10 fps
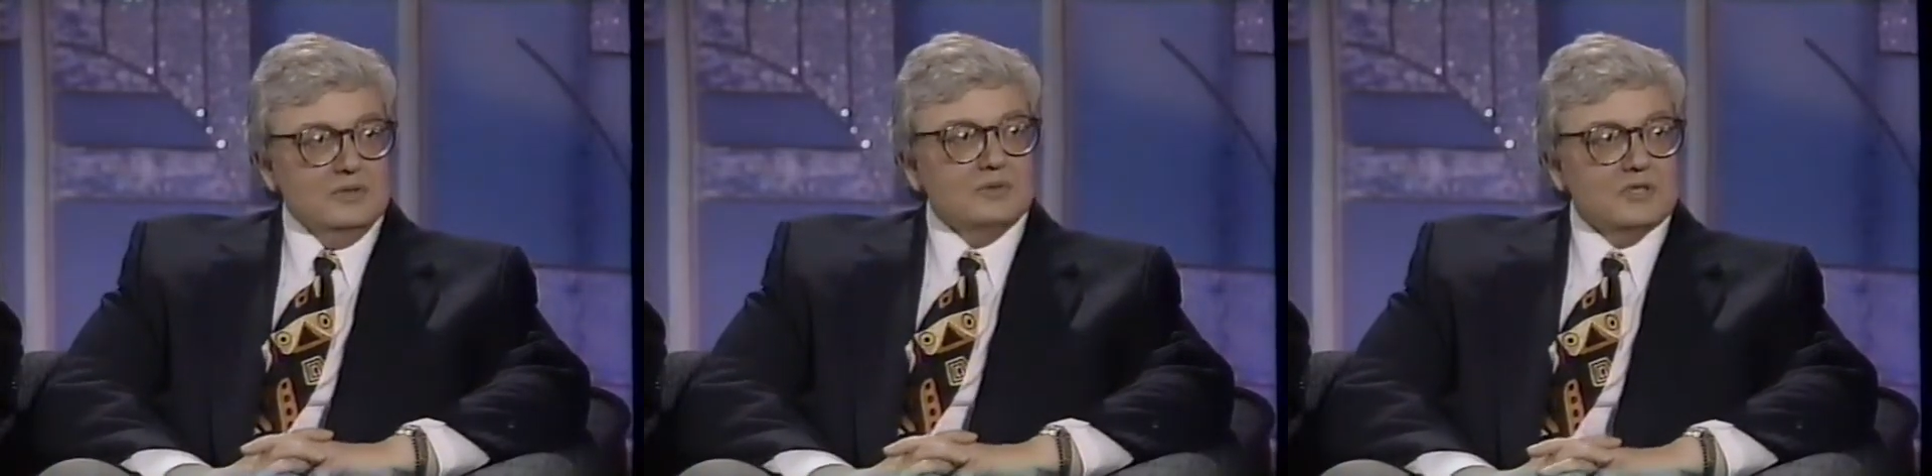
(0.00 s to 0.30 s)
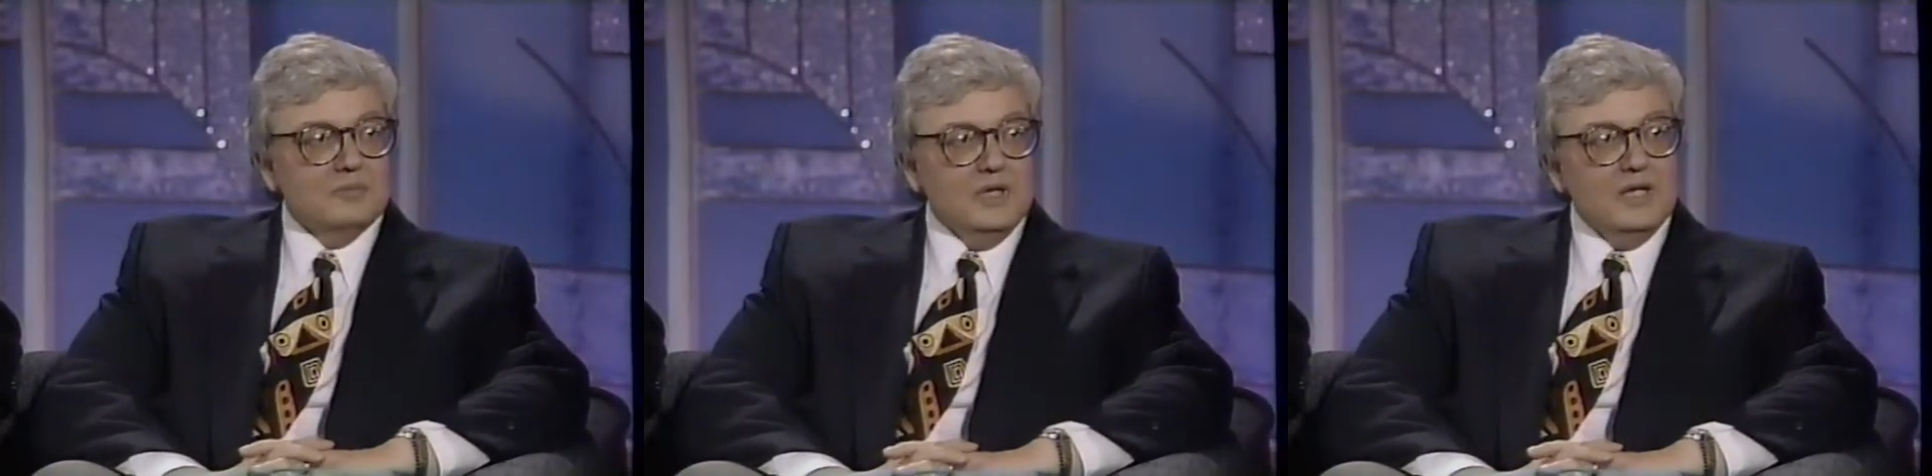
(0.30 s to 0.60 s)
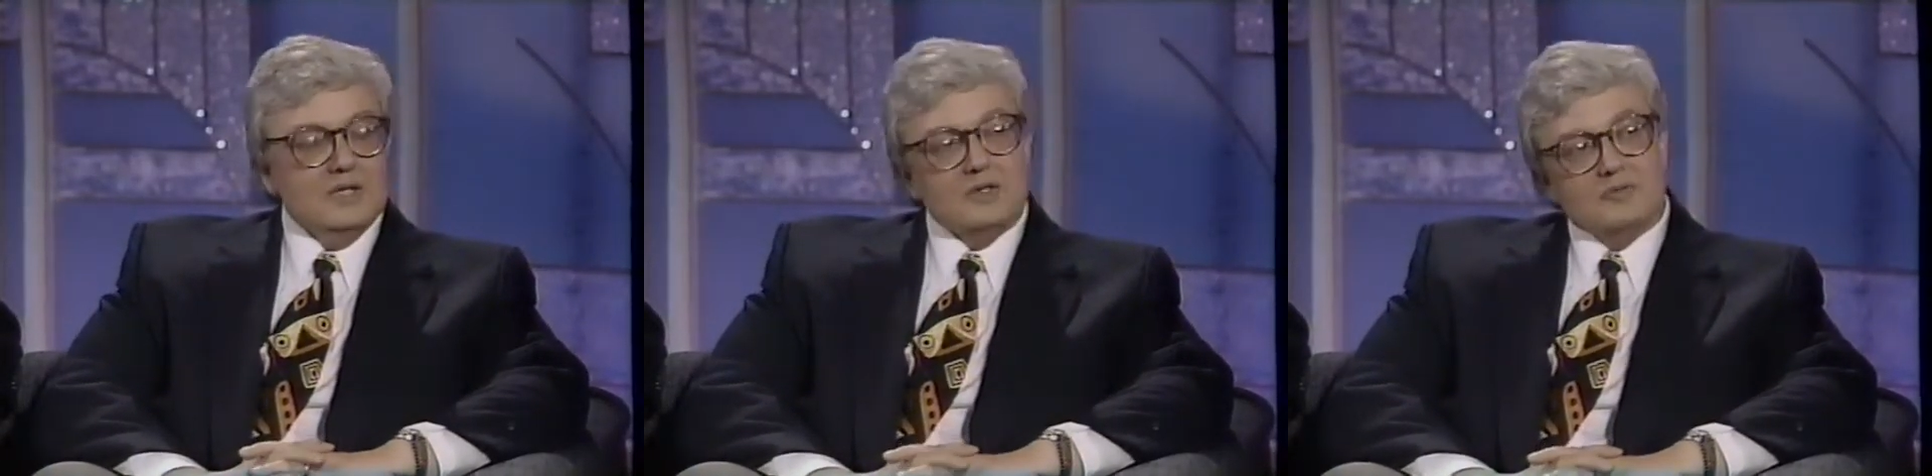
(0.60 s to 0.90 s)
who was
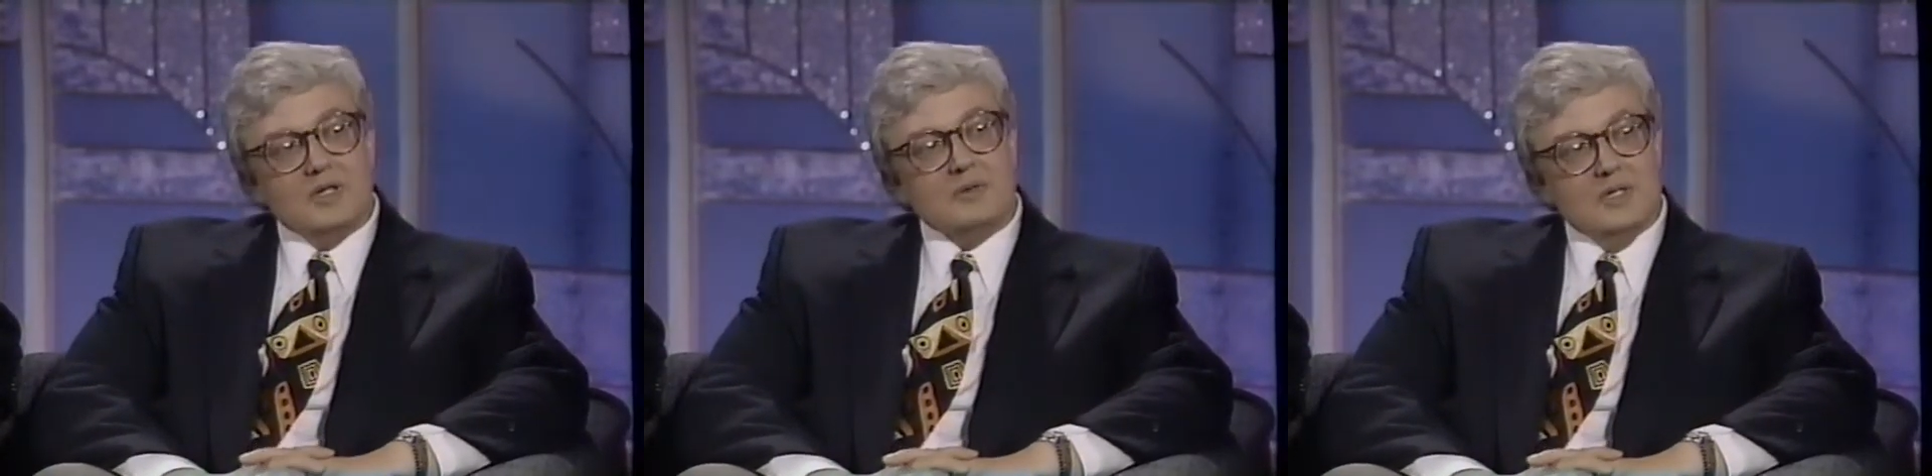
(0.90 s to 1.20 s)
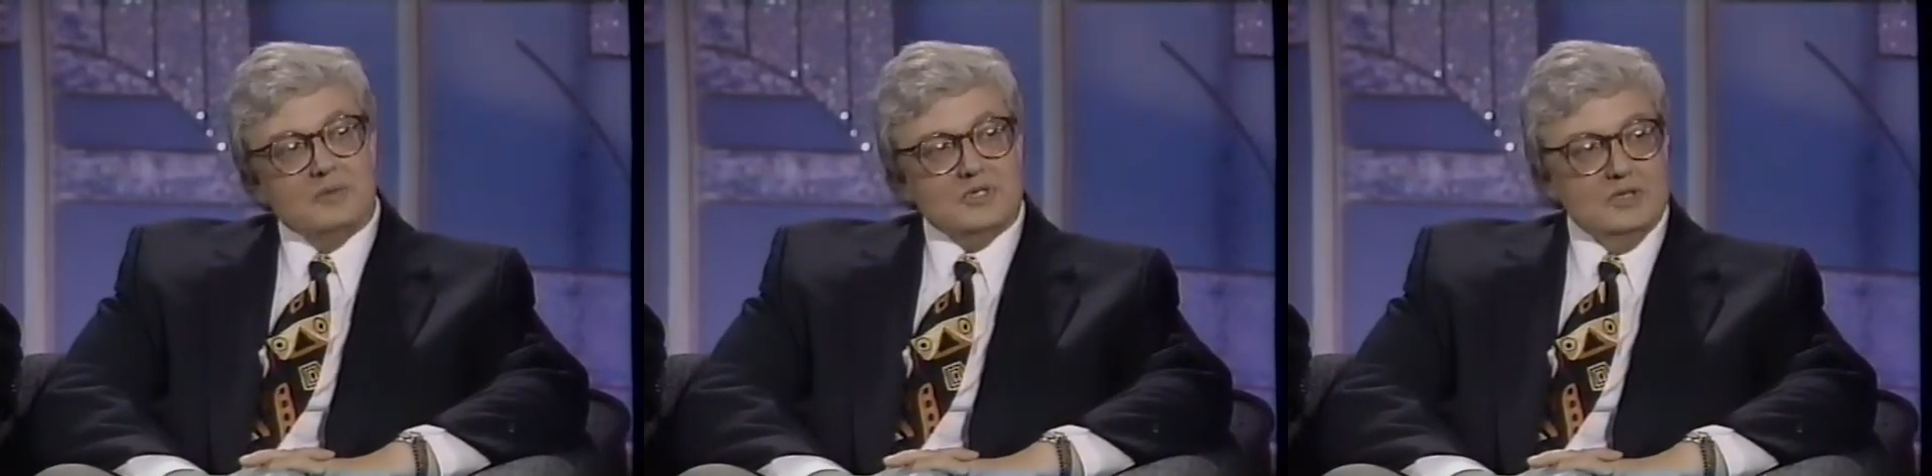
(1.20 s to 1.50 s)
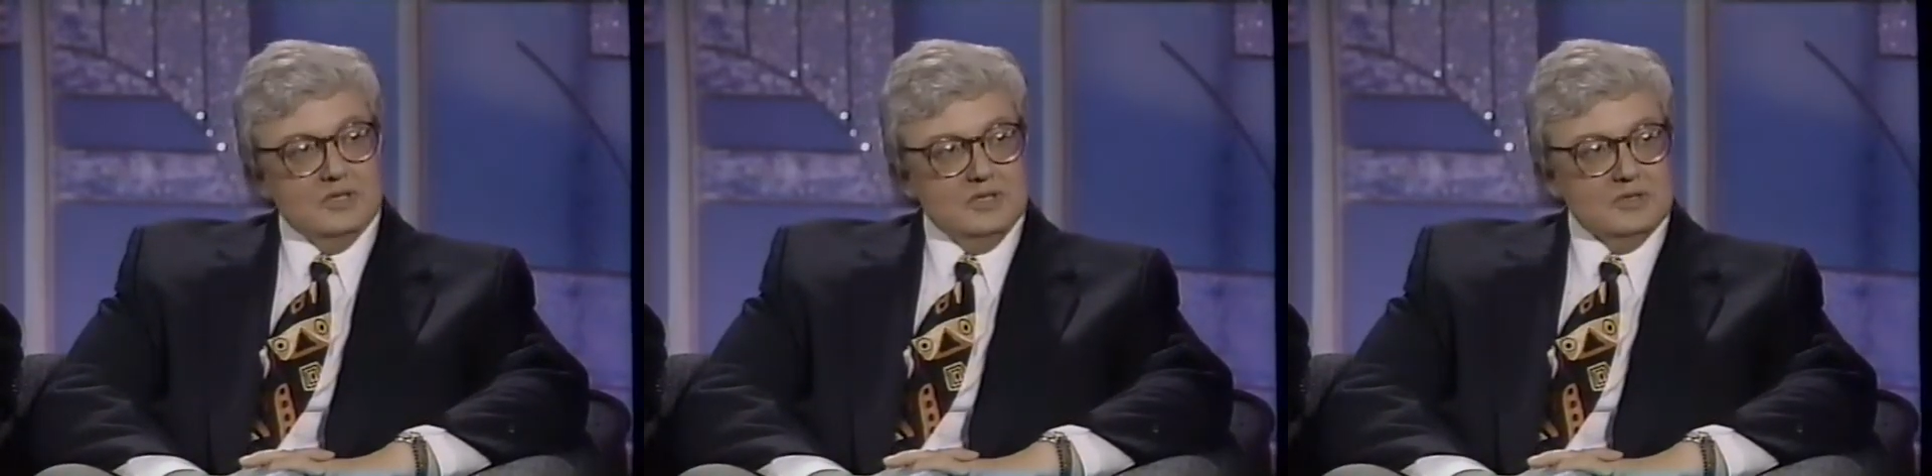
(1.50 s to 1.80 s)
complaining that frequently when she
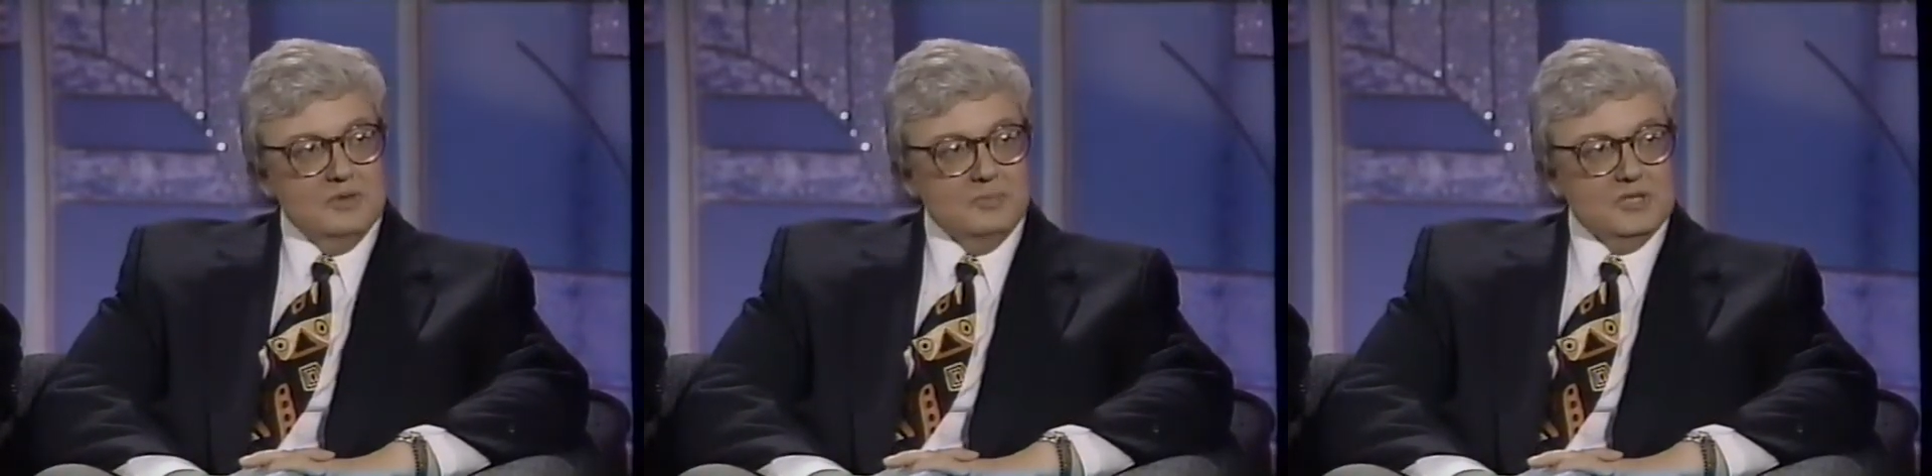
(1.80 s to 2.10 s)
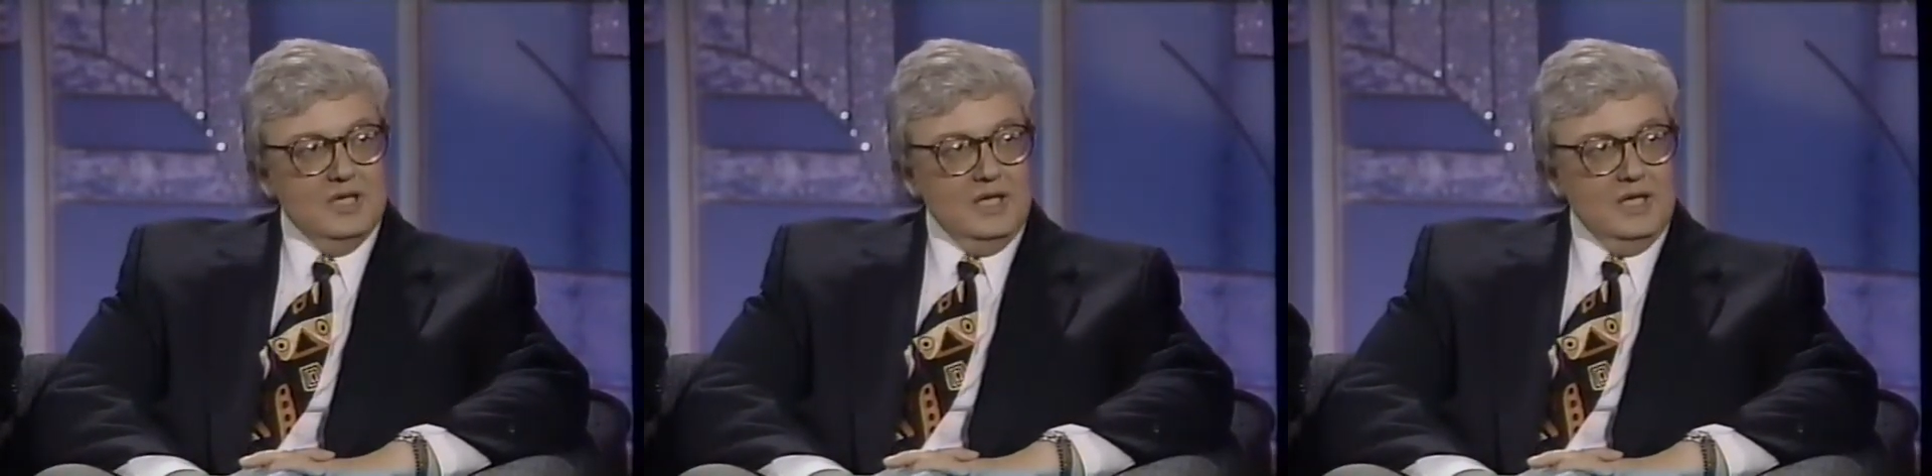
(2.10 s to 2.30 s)
looks at scripts,